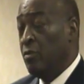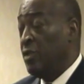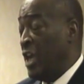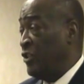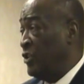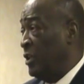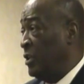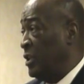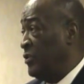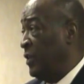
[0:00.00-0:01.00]
New
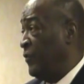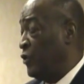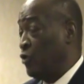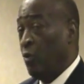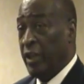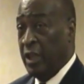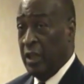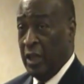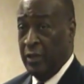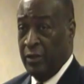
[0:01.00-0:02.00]
Nation is if you're
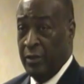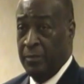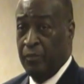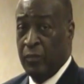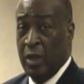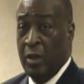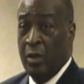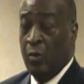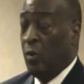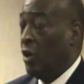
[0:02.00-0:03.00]
20 and under.
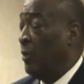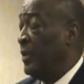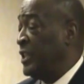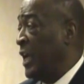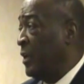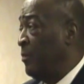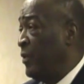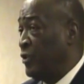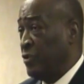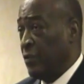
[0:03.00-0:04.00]
We're going to be
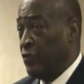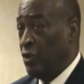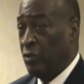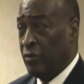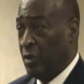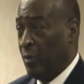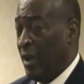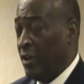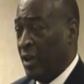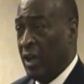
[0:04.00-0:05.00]
taking pictures of children
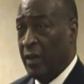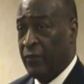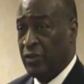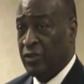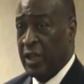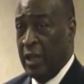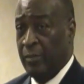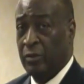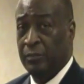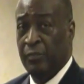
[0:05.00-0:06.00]
around a conference
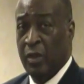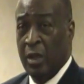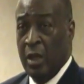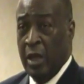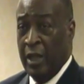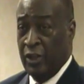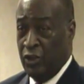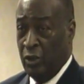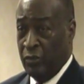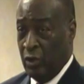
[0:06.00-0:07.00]
table.
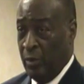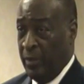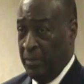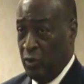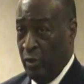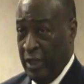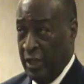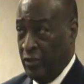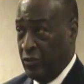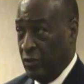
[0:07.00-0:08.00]
And the children are going to be
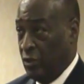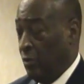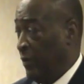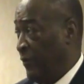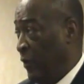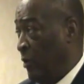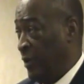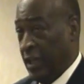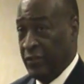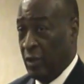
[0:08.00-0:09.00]
between the ages of 2 and
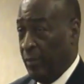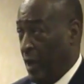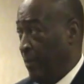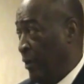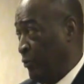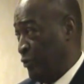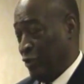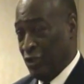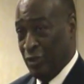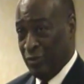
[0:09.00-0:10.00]
4, and that's going to be our
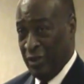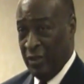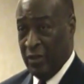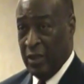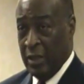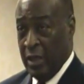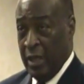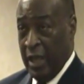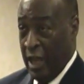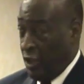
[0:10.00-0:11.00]
poster children.
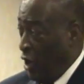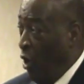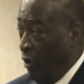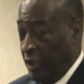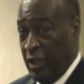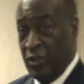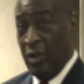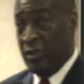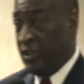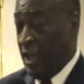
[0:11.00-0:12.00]
And on it,
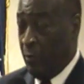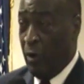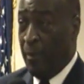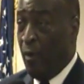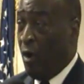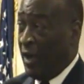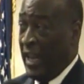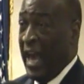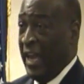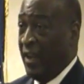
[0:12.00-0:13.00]
it's going to say we're
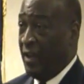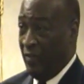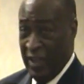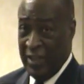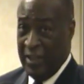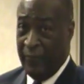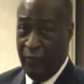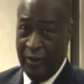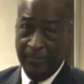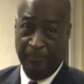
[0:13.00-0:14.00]
more alike than
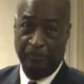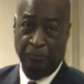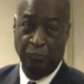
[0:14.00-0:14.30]
different.